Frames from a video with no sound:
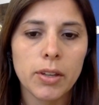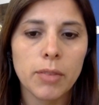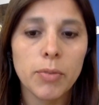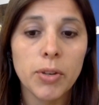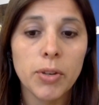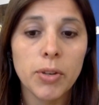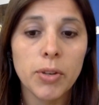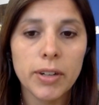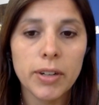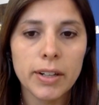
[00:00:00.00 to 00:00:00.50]

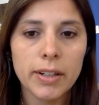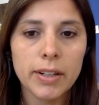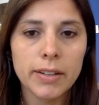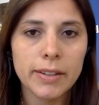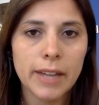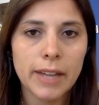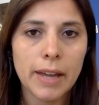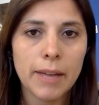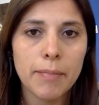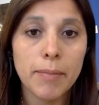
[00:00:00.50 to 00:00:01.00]

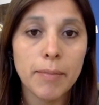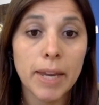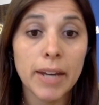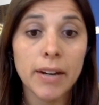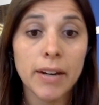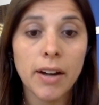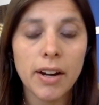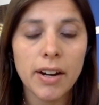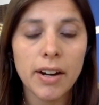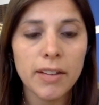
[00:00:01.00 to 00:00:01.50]
communities that
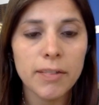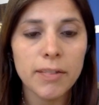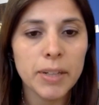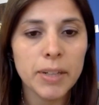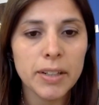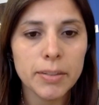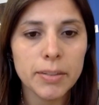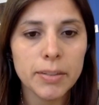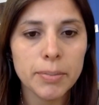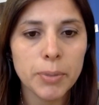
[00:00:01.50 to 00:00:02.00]
may not have
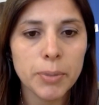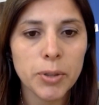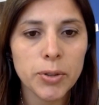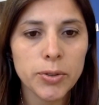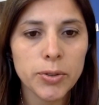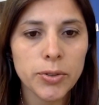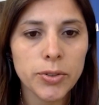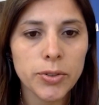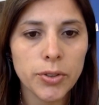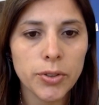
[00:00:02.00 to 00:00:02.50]
been
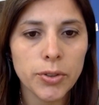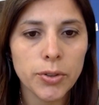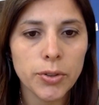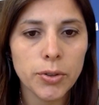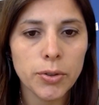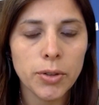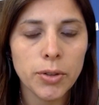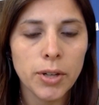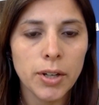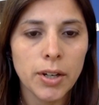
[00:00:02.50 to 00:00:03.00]
exposed
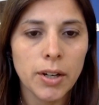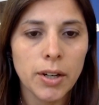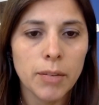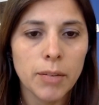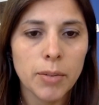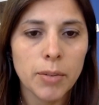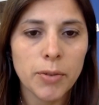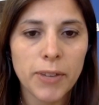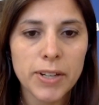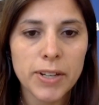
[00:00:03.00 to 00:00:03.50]
to
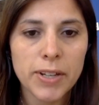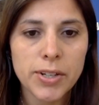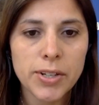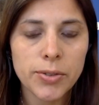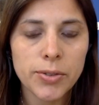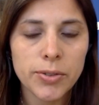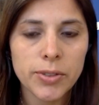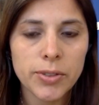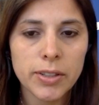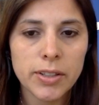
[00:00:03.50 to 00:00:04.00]

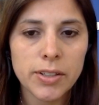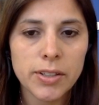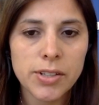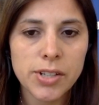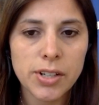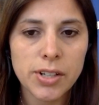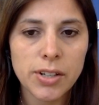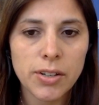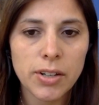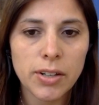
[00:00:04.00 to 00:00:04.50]
professionals in
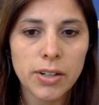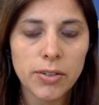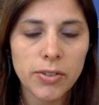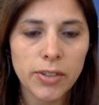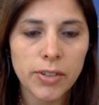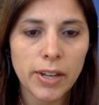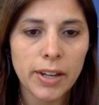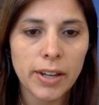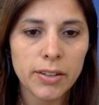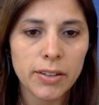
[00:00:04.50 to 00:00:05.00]
engineering or
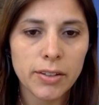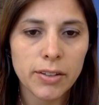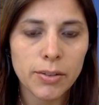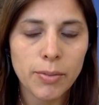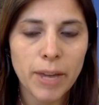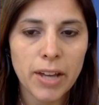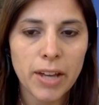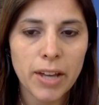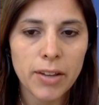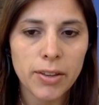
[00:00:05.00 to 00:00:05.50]
science
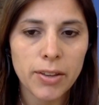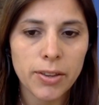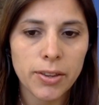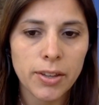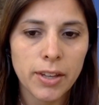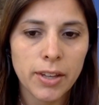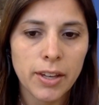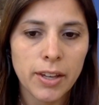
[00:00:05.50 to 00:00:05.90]
or math.